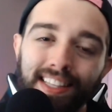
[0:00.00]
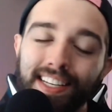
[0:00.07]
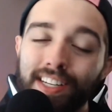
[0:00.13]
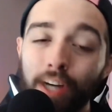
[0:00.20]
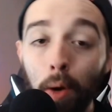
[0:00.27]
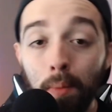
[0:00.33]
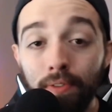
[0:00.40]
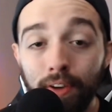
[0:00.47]

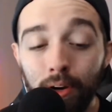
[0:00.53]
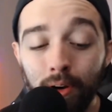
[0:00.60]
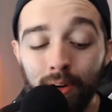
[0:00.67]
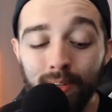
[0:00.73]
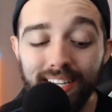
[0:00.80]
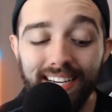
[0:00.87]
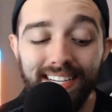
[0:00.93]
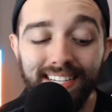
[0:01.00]
The Tome of
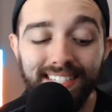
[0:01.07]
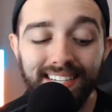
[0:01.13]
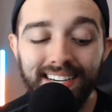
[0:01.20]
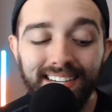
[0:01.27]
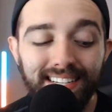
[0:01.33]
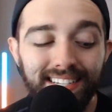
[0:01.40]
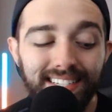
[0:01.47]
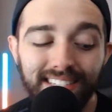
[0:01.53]
Heroes is
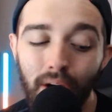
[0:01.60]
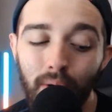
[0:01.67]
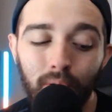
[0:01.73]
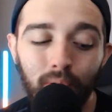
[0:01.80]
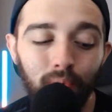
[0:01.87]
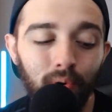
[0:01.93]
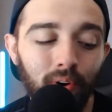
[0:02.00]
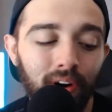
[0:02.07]

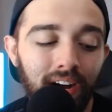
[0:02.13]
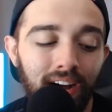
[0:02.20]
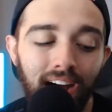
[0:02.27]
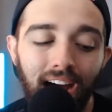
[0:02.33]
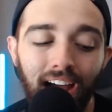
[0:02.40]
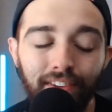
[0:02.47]
so cool.